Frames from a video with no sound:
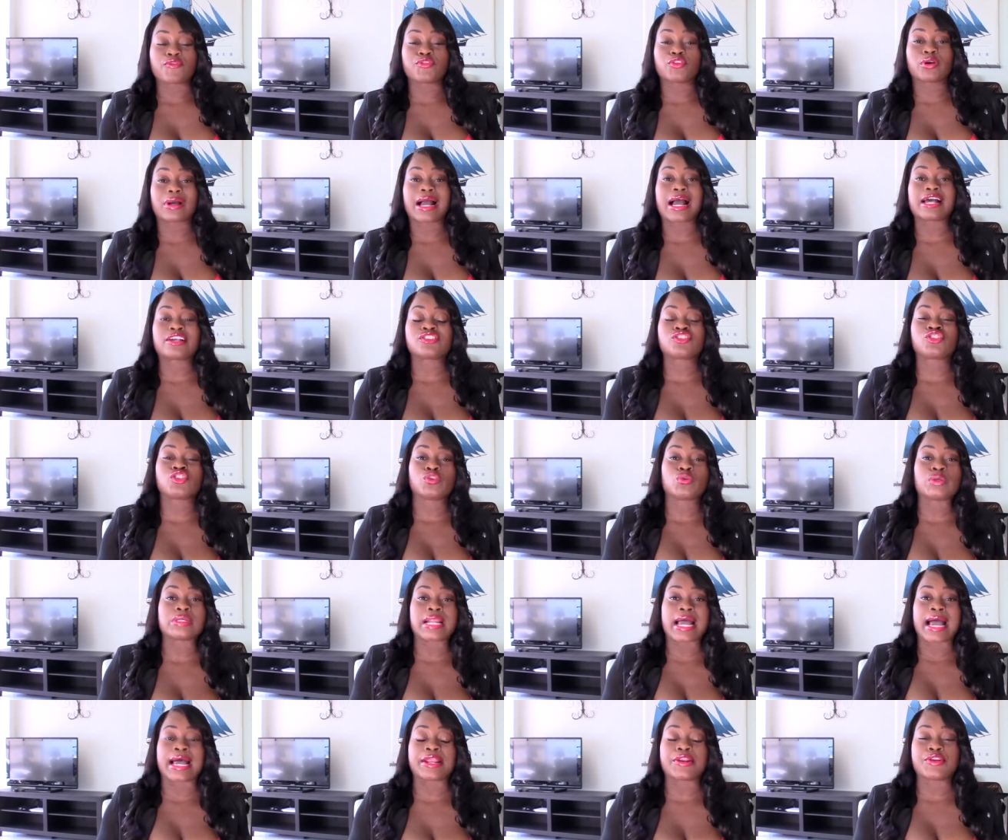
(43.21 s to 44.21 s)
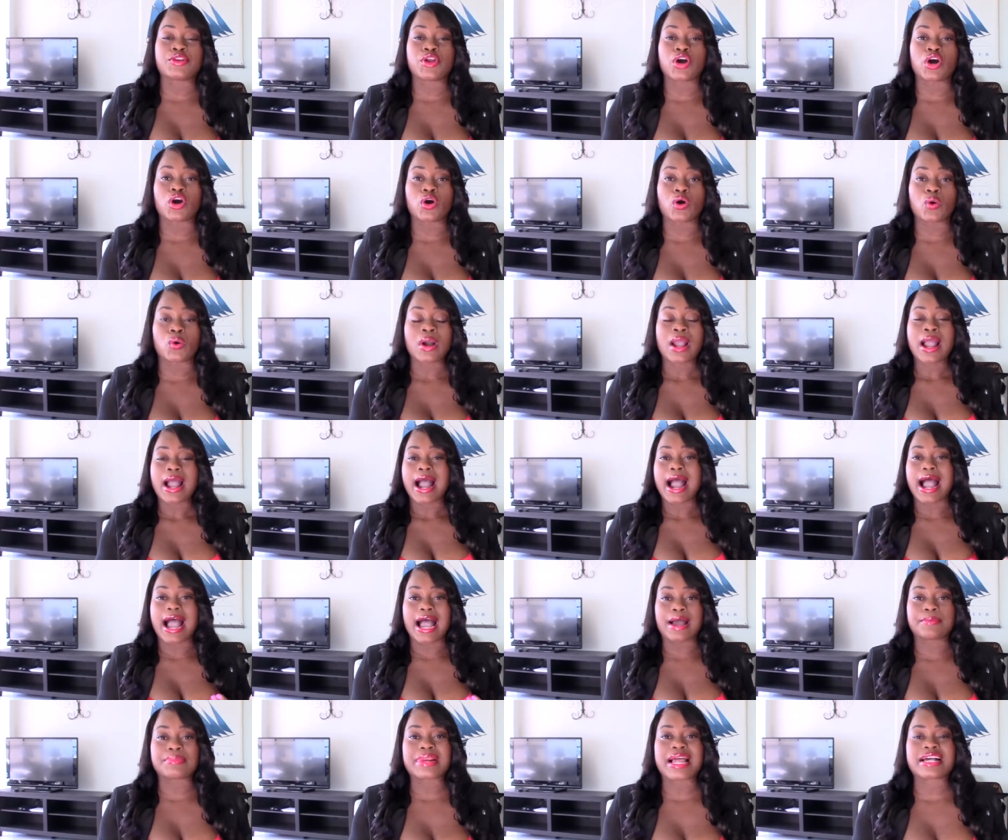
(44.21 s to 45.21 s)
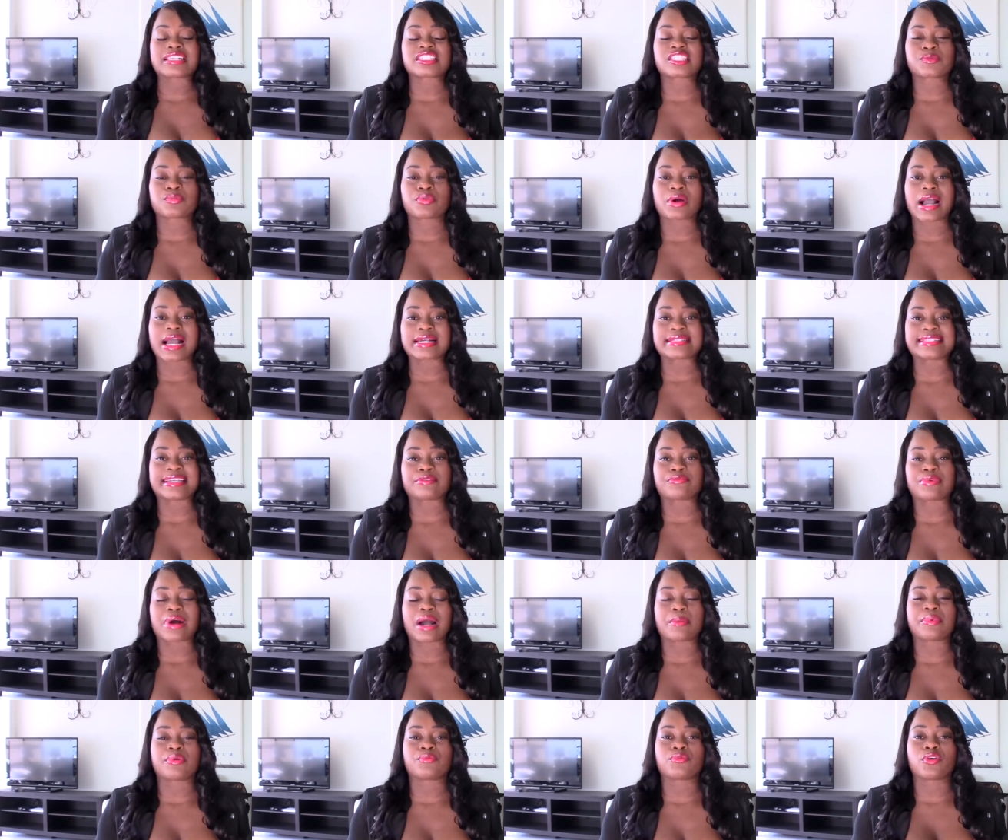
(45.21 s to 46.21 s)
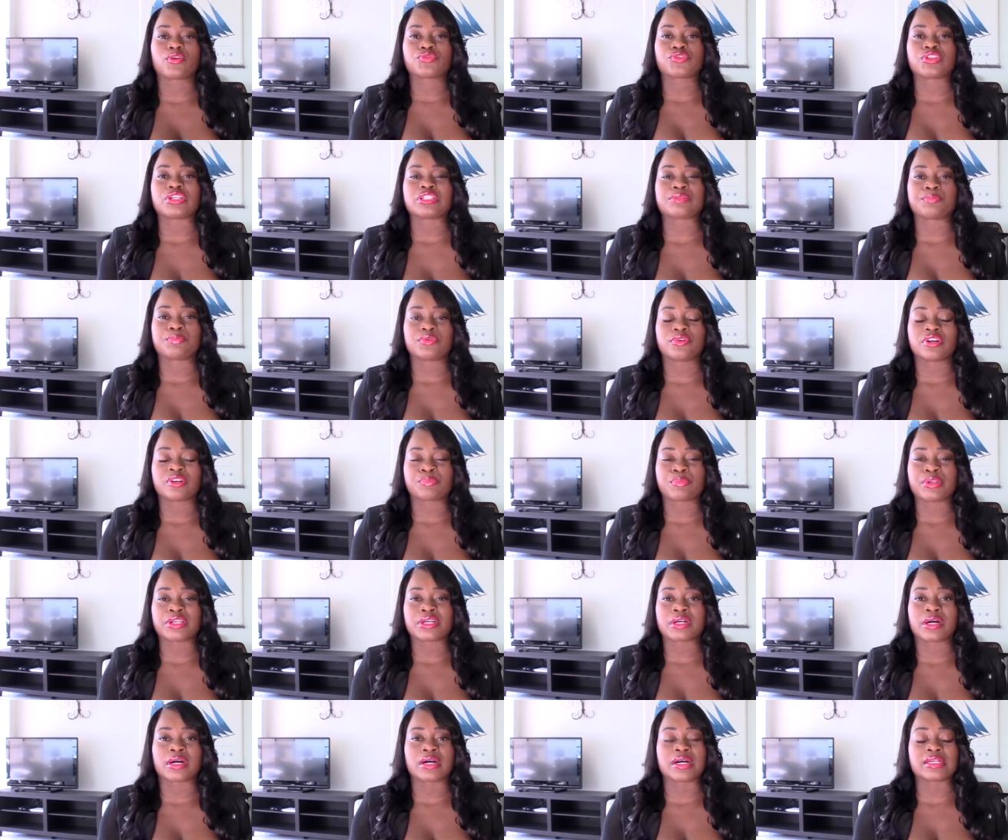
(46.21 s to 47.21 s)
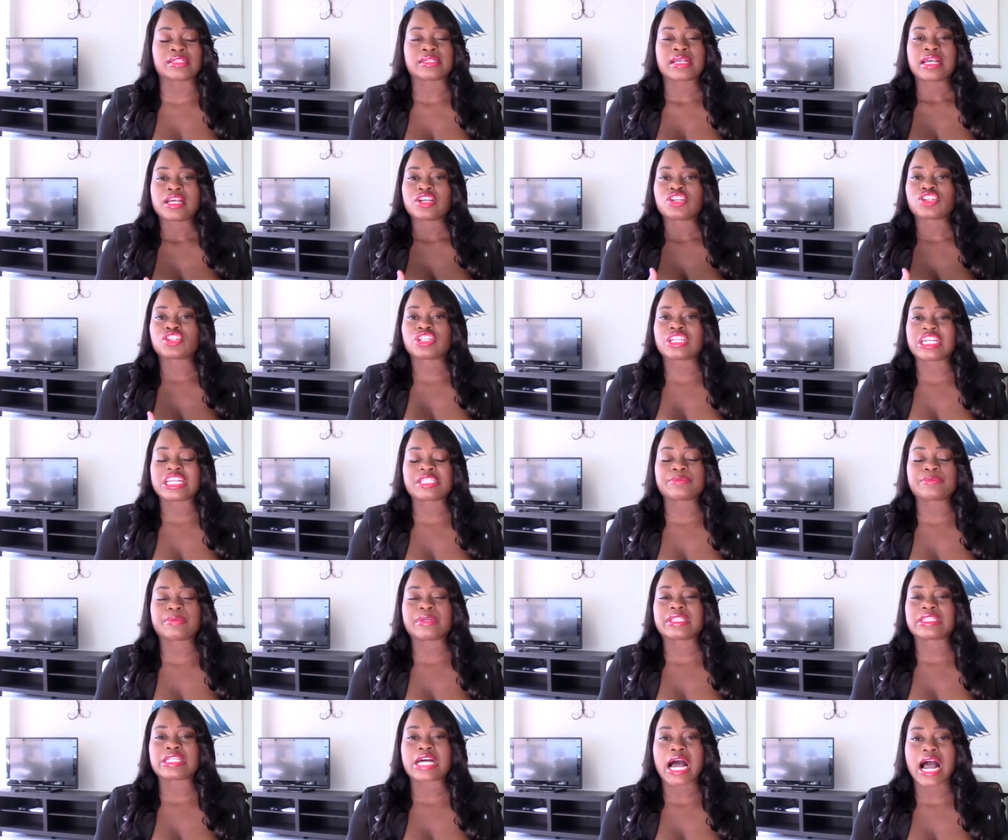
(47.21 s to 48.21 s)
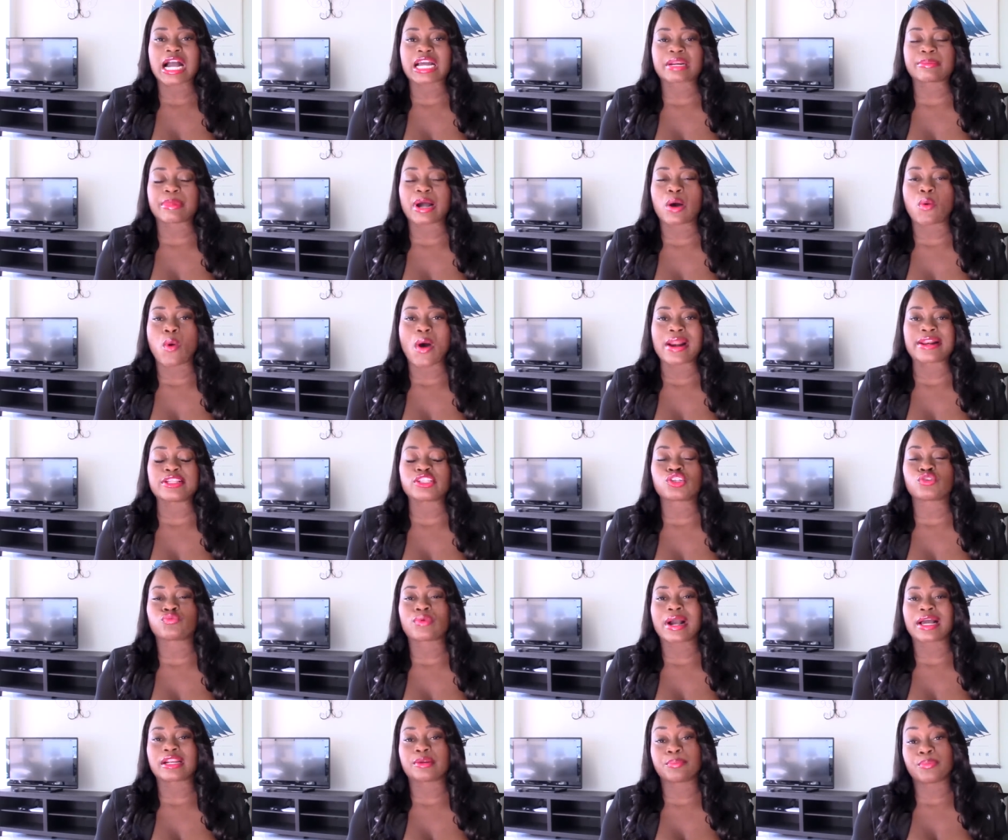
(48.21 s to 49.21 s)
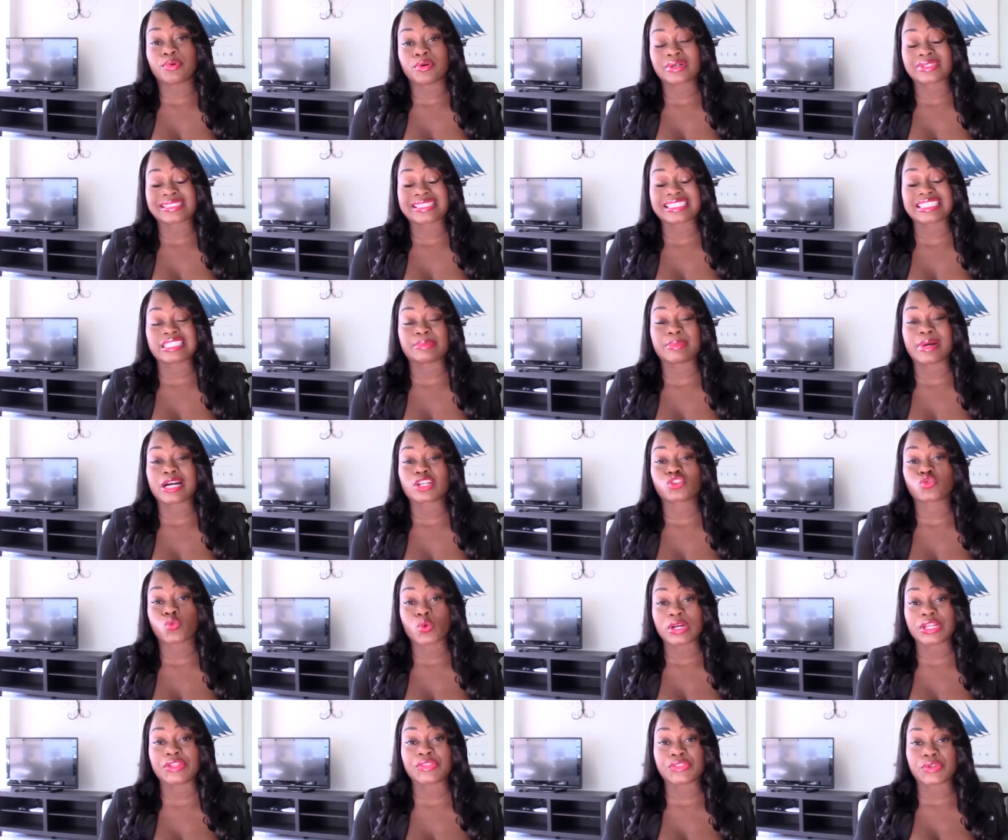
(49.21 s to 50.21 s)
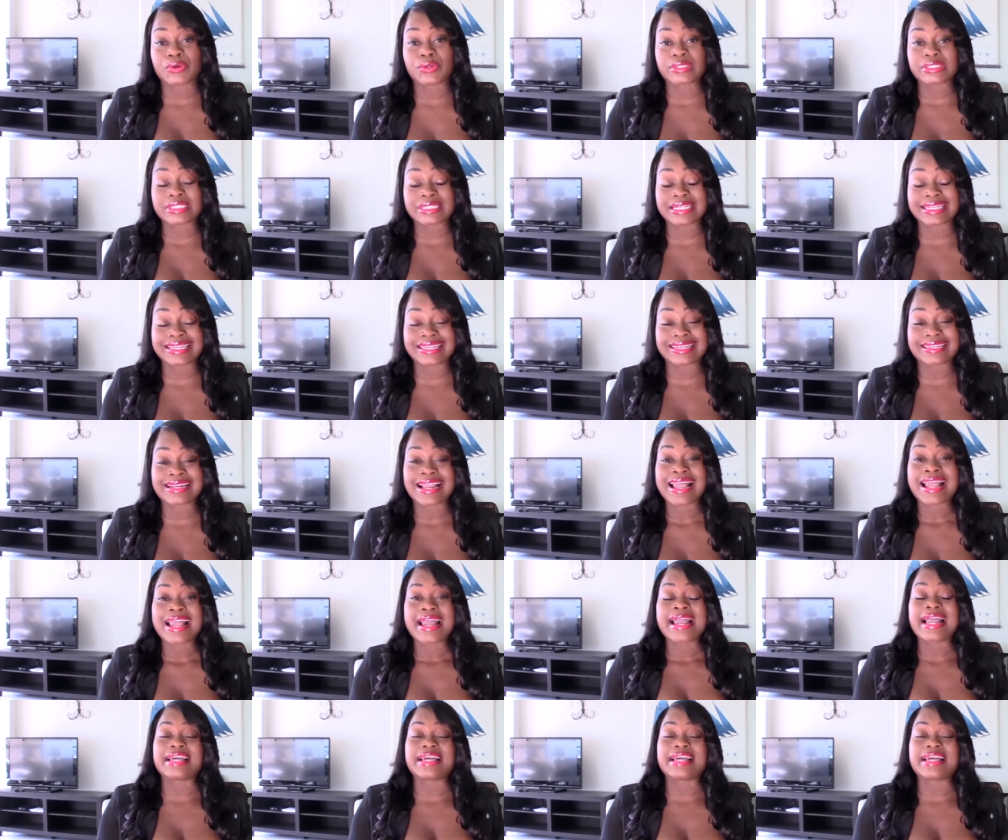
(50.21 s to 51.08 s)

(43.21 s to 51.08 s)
if you guys do not know, I'm not surprised that Robyn wrote this book because she's been talking about wanting to write a book since about 2013.